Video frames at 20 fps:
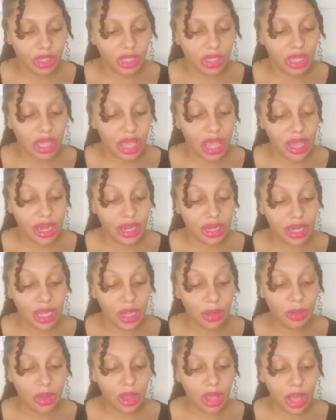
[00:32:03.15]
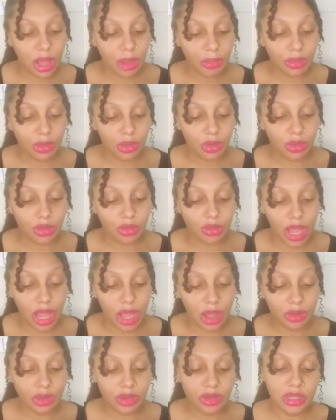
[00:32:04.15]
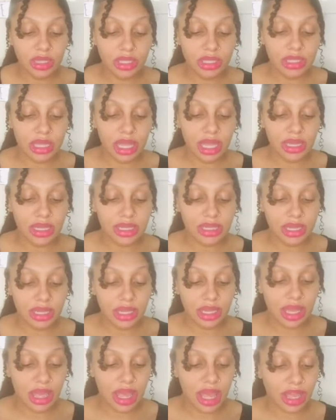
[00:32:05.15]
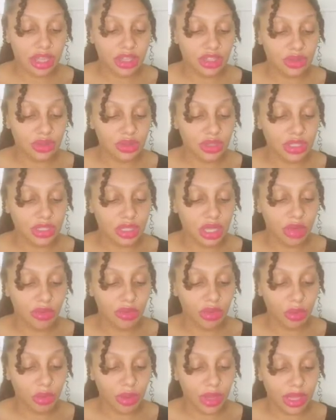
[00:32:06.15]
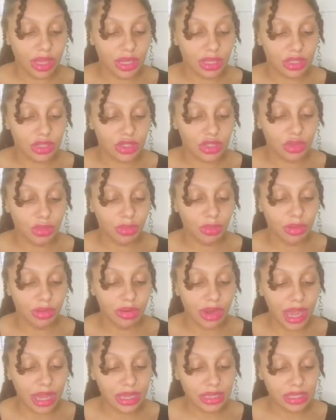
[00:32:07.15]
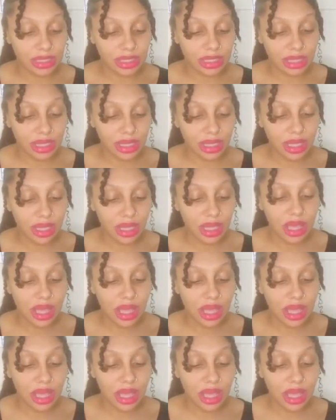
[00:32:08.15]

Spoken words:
Kyanite will help you ground this idea as you discover ways to practically